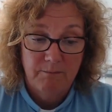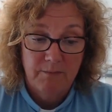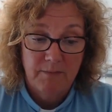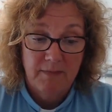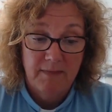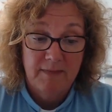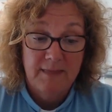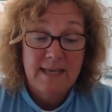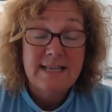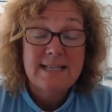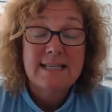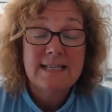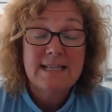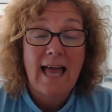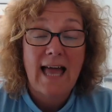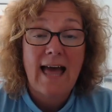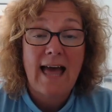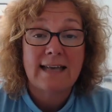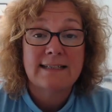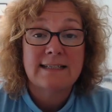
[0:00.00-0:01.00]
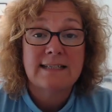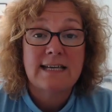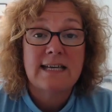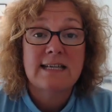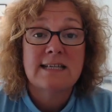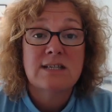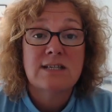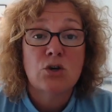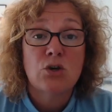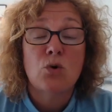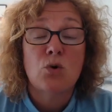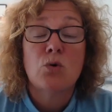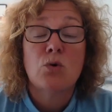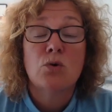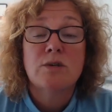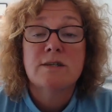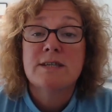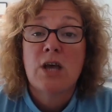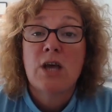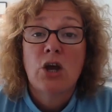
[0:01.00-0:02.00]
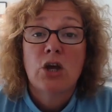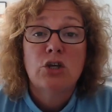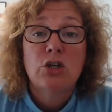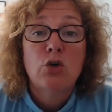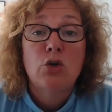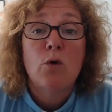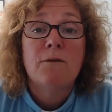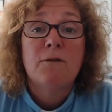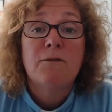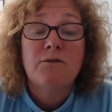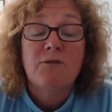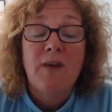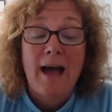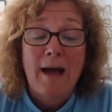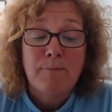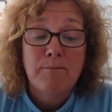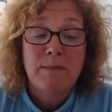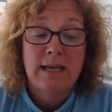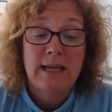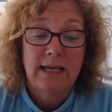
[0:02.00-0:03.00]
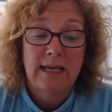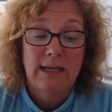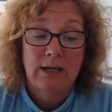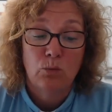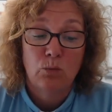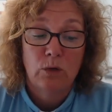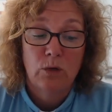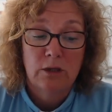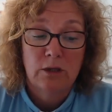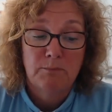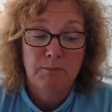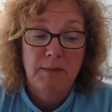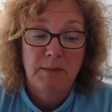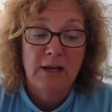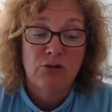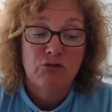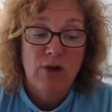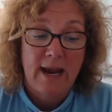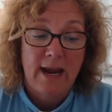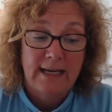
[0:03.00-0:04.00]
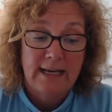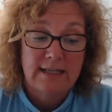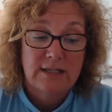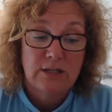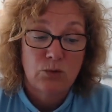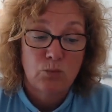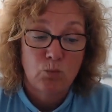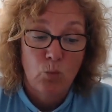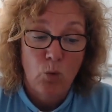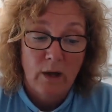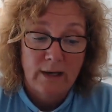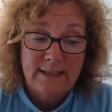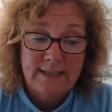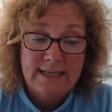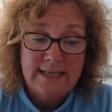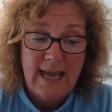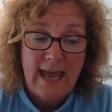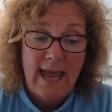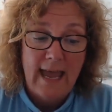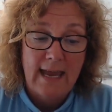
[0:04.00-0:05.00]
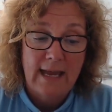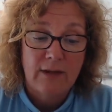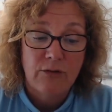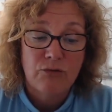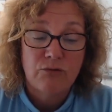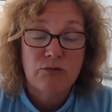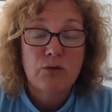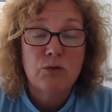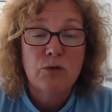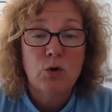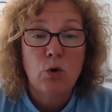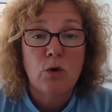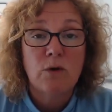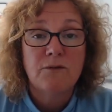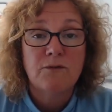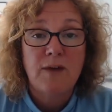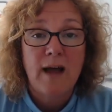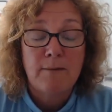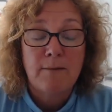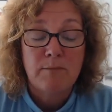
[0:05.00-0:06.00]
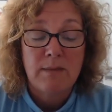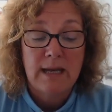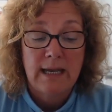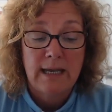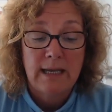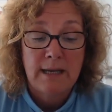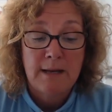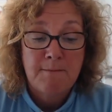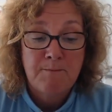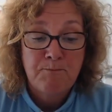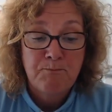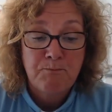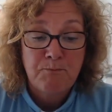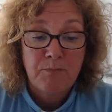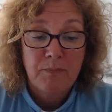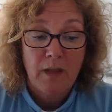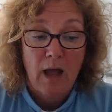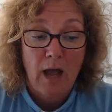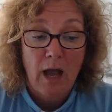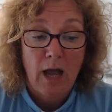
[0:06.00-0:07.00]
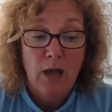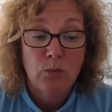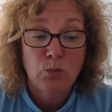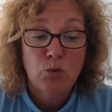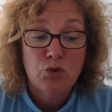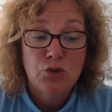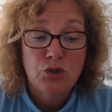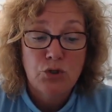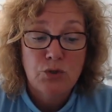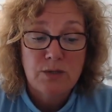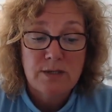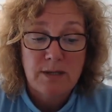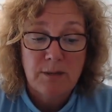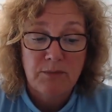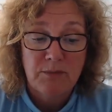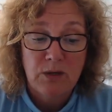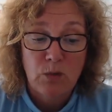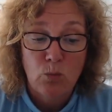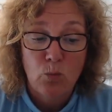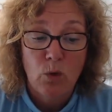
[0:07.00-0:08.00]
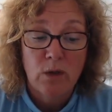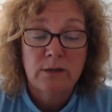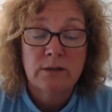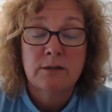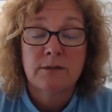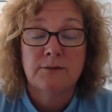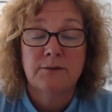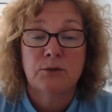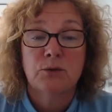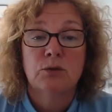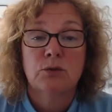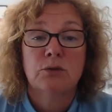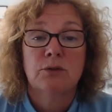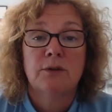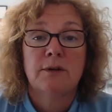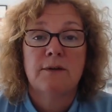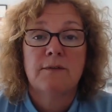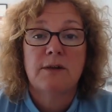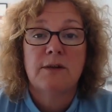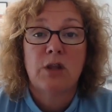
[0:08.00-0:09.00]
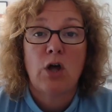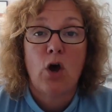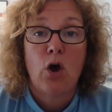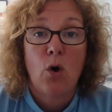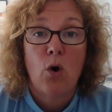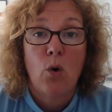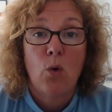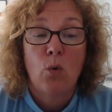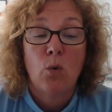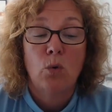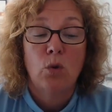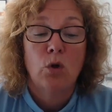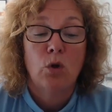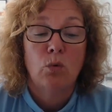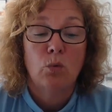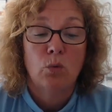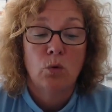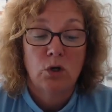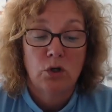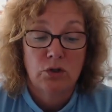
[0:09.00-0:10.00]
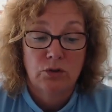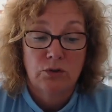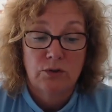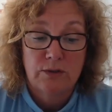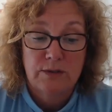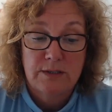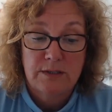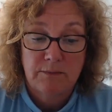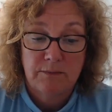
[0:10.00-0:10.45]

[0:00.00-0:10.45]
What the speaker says: This land is yours. Your family will be great, and one day through your family I will do something wonderful for the whole world.